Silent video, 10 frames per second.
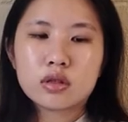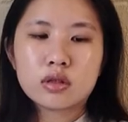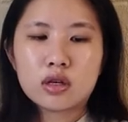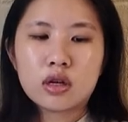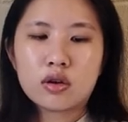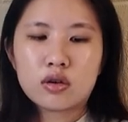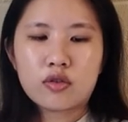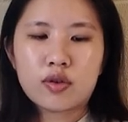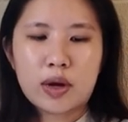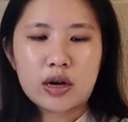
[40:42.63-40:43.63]
you know go
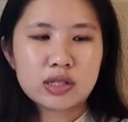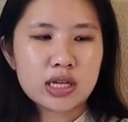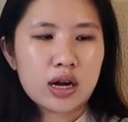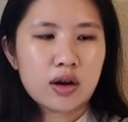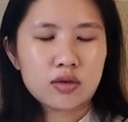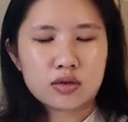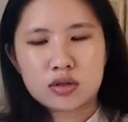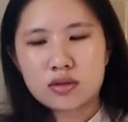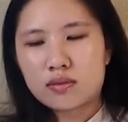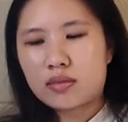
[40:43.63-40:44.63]
from house to
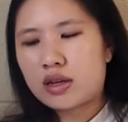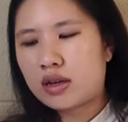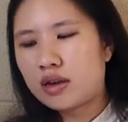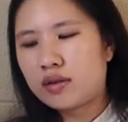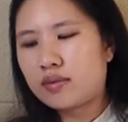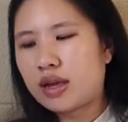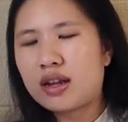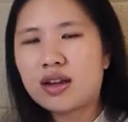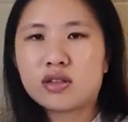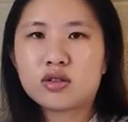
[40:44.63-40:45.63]
house my
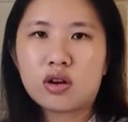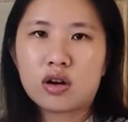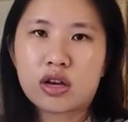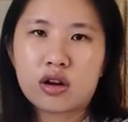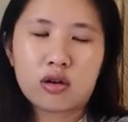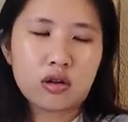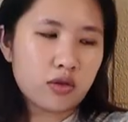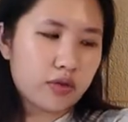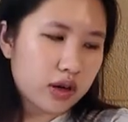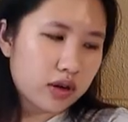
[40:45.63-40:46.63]
hand has dog hair all
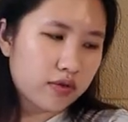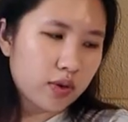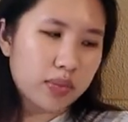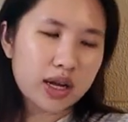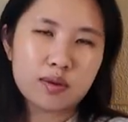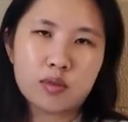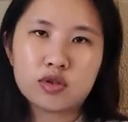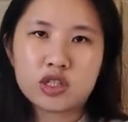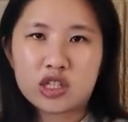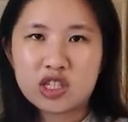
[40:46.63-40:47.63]
over it from petting
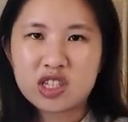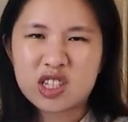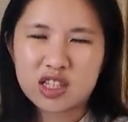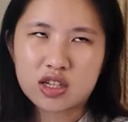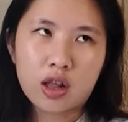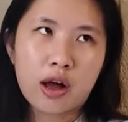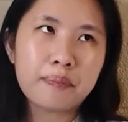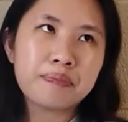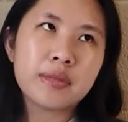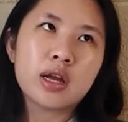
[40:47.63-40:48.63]
mochi she sheds a lot
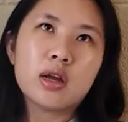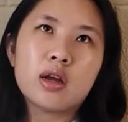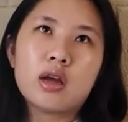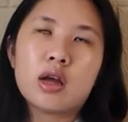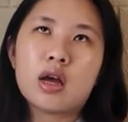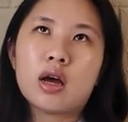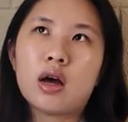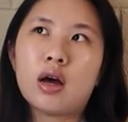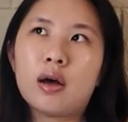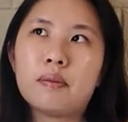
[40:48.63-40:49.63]

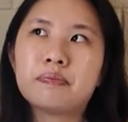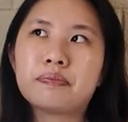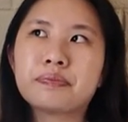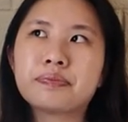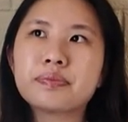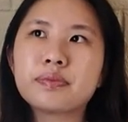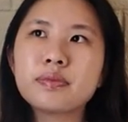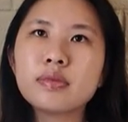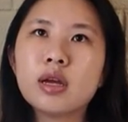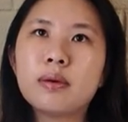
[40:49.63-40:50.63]
um
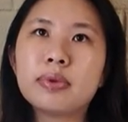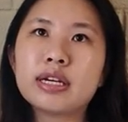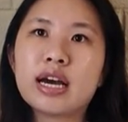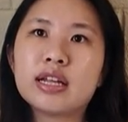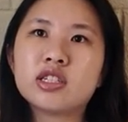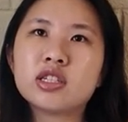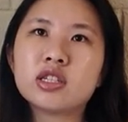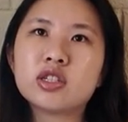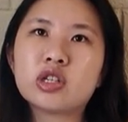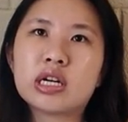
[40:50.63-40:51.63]
but yeah just
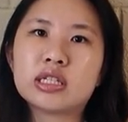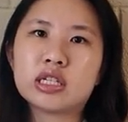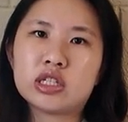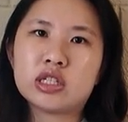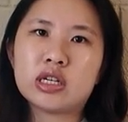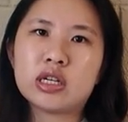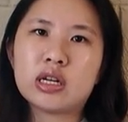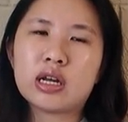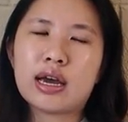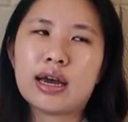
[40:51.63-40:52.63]
the
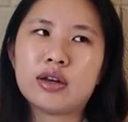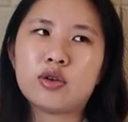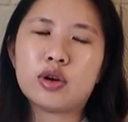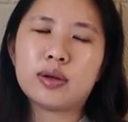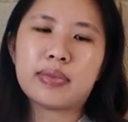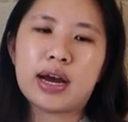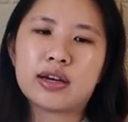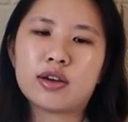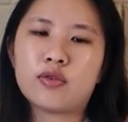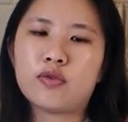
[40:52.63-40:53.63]
transition and going
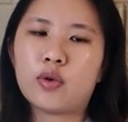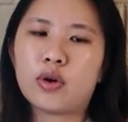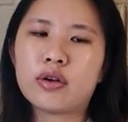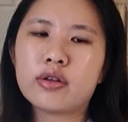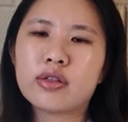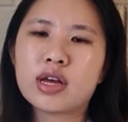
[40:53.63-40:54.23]
back and forth